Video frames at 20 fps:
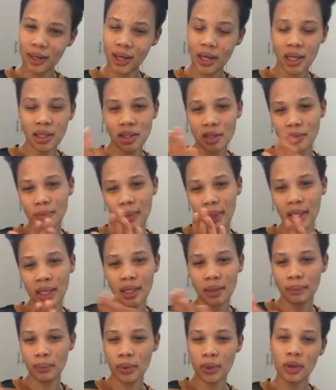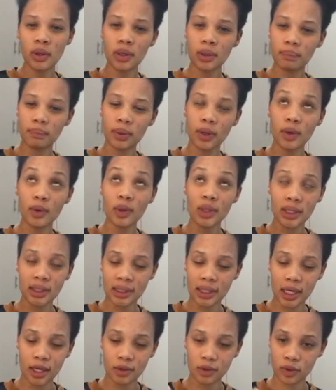I just broke it
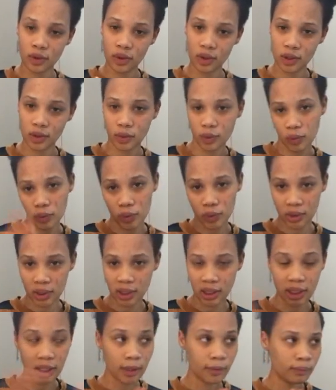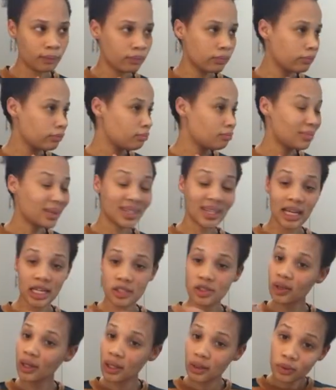down so that you could see. But guys, you
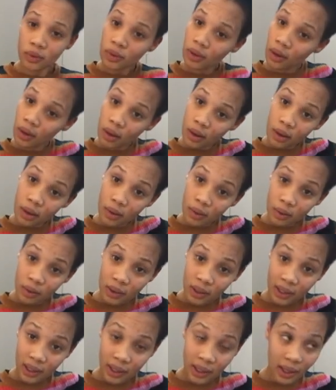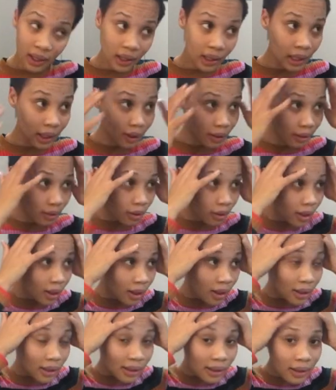can do your own hair, and
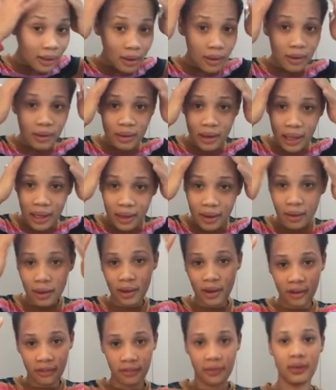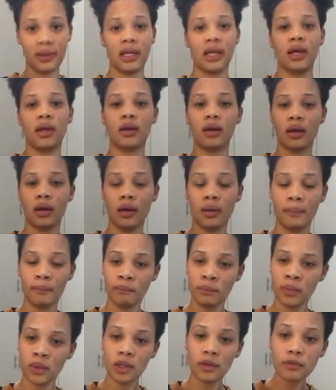like I feel like
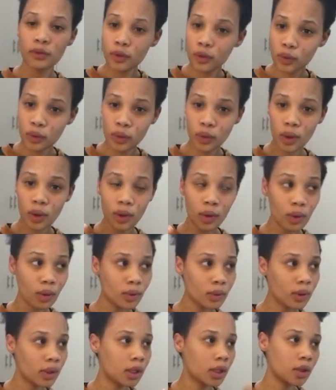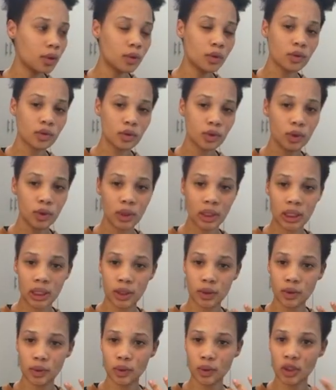if you do your own hair also, you learn
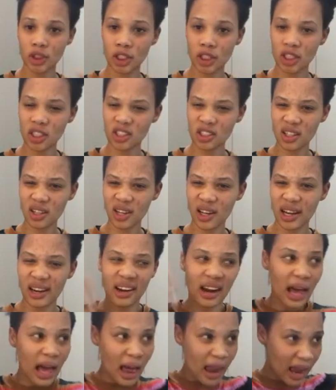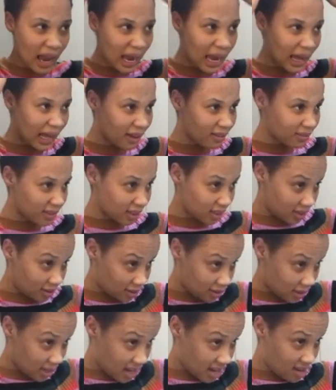to nurture and love it,
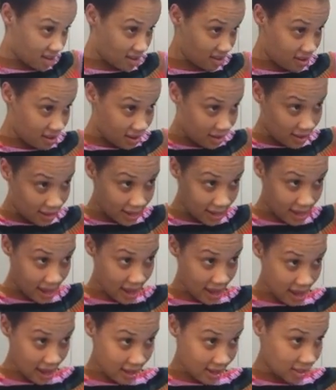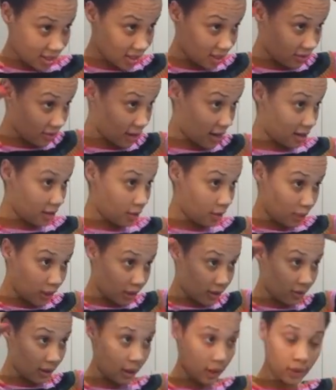and yeah, just find a way
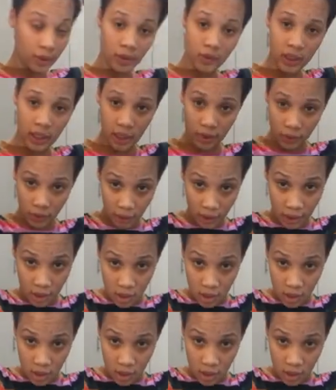of how you can do it.